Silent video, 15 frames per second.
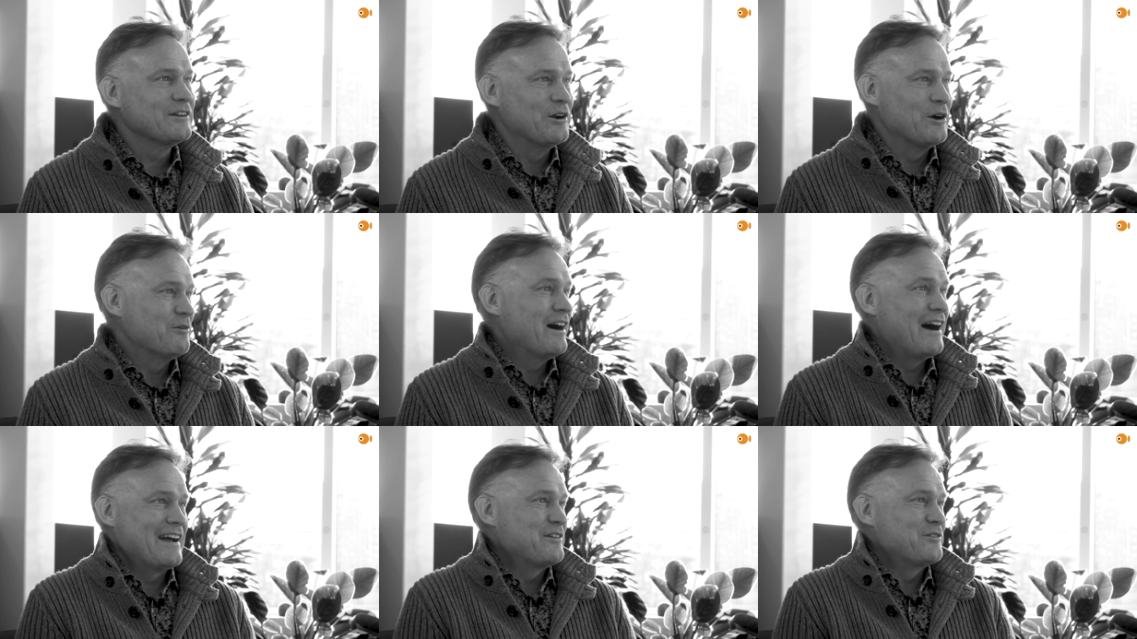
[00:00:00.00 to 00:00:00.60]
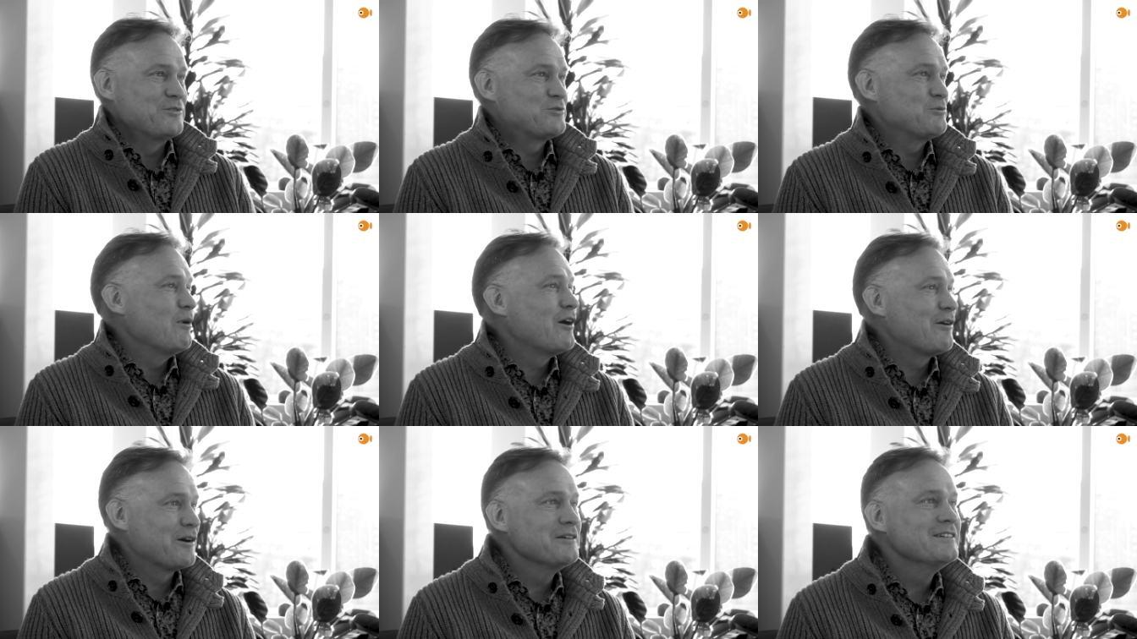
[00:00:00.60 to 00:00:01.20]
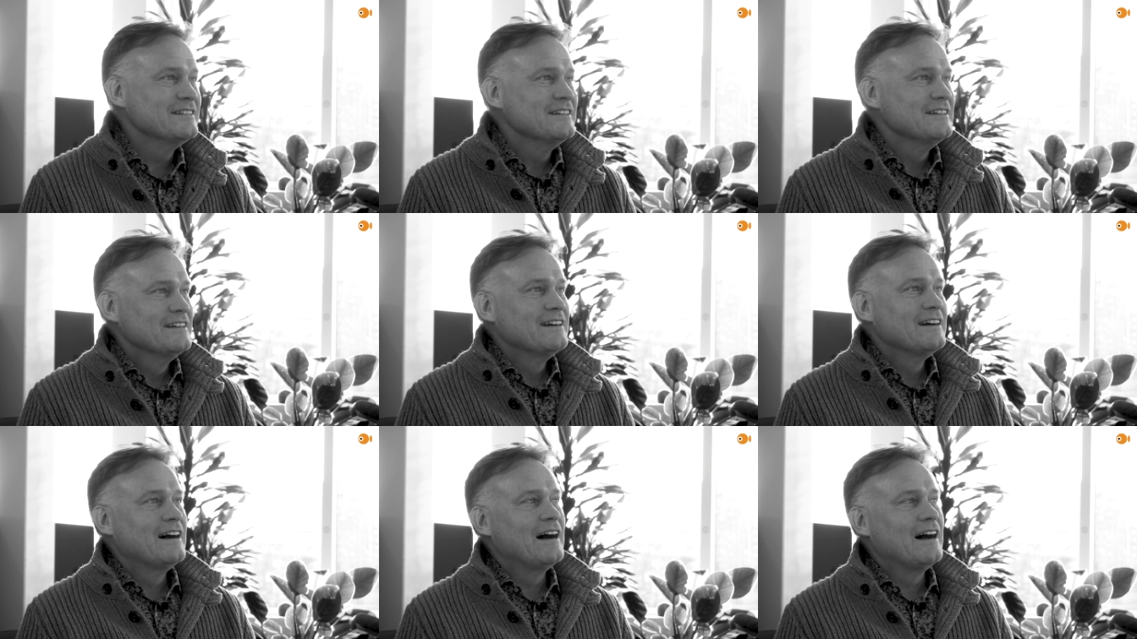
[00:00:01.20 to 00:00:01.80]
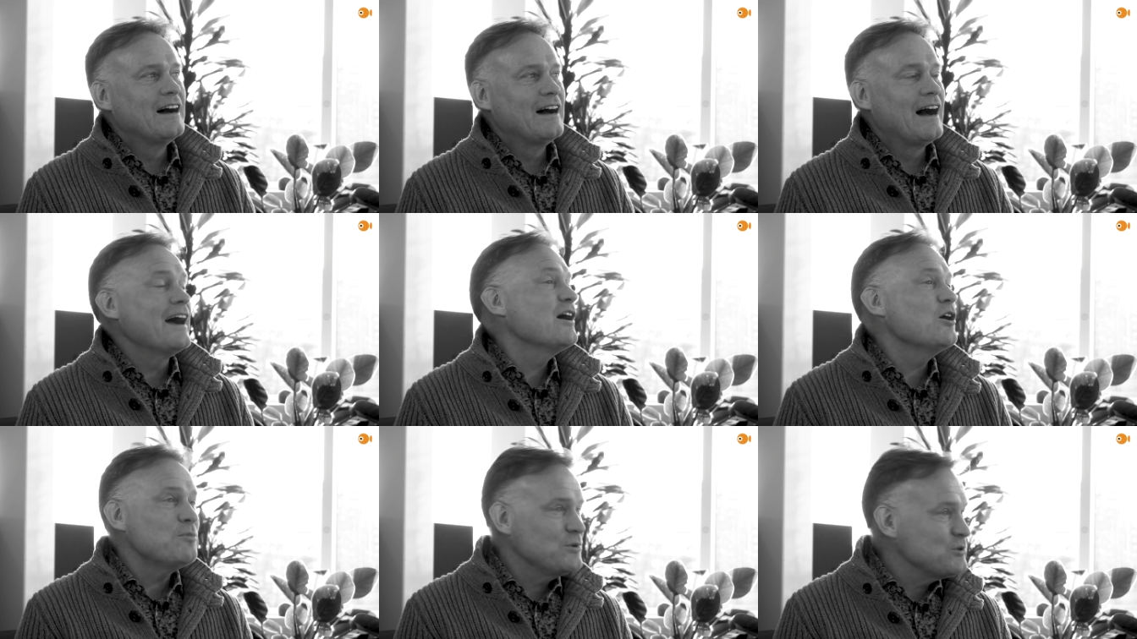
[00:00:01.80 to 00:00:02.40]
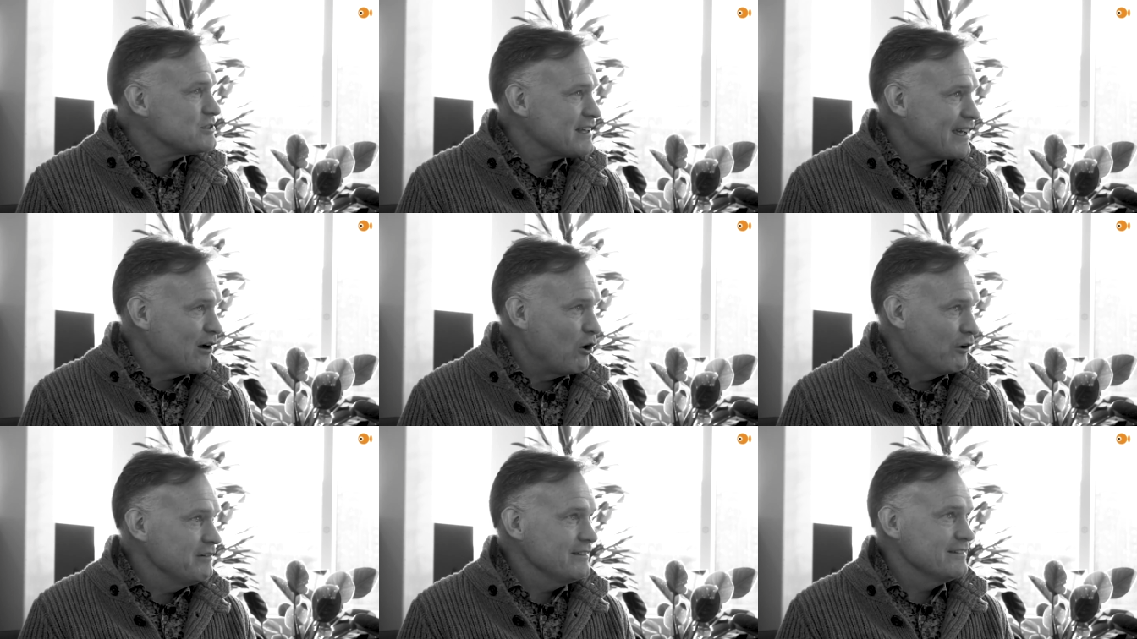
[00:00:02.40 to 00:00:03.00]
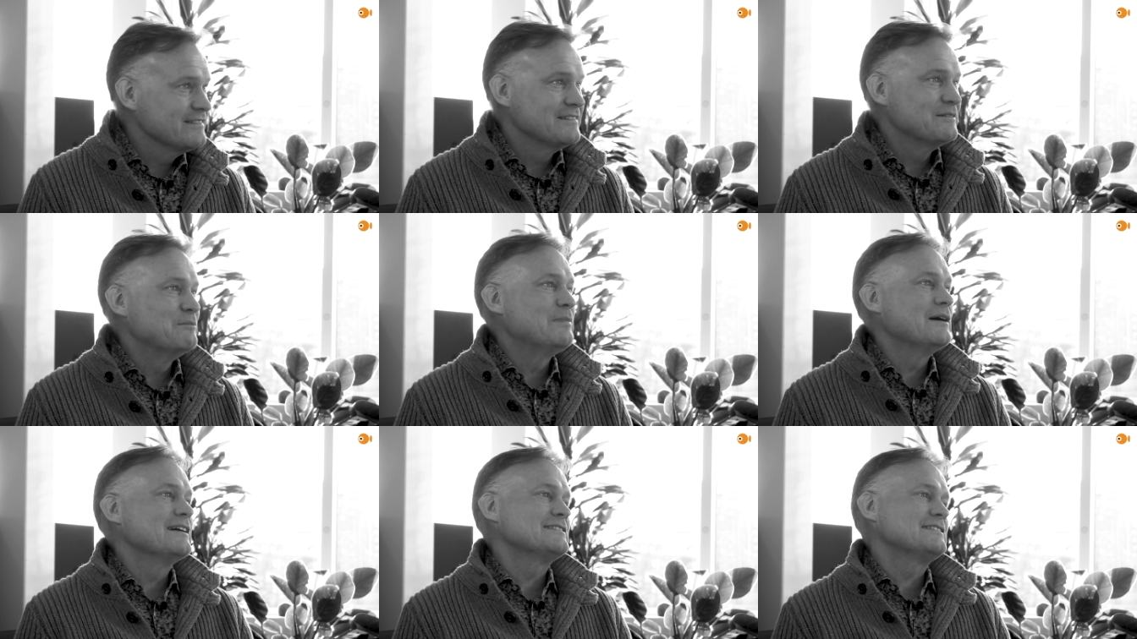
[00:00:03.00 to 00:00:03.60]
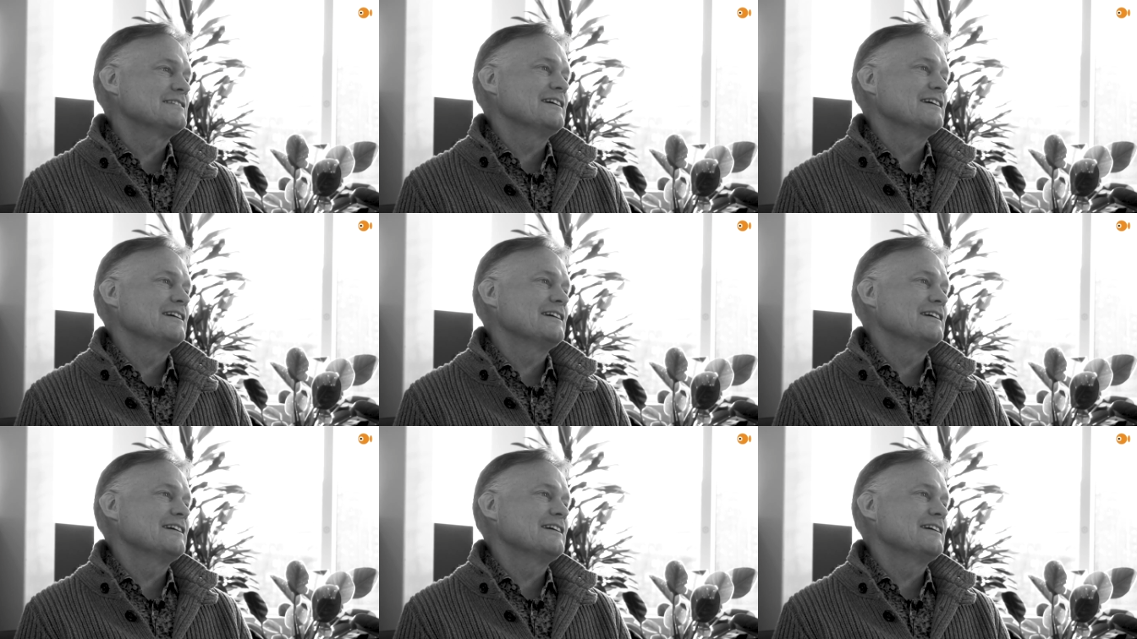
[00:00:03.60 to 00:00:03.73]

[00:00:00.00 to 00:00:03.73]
you know hire you tomorrow. Uh, I hope you stay on, but